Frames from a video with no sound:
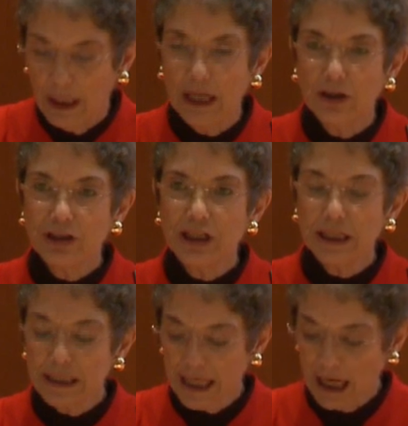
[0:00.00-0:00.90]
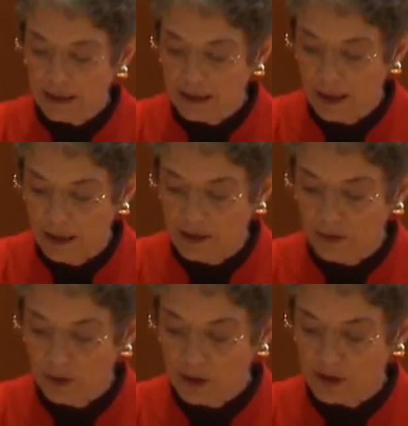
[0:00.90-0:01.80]
Energy and tax cuts
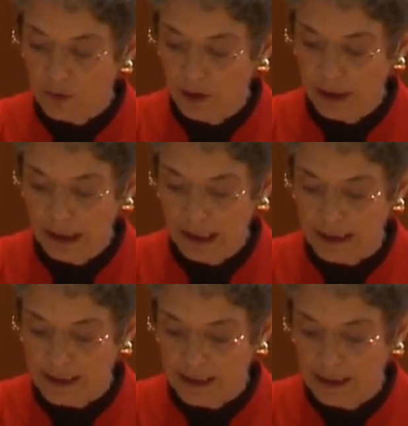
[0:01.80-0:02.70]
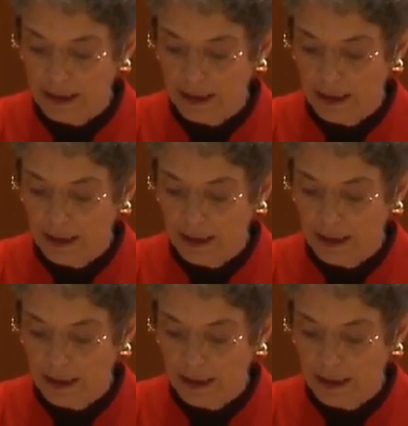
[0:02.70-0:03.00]
are also on the list.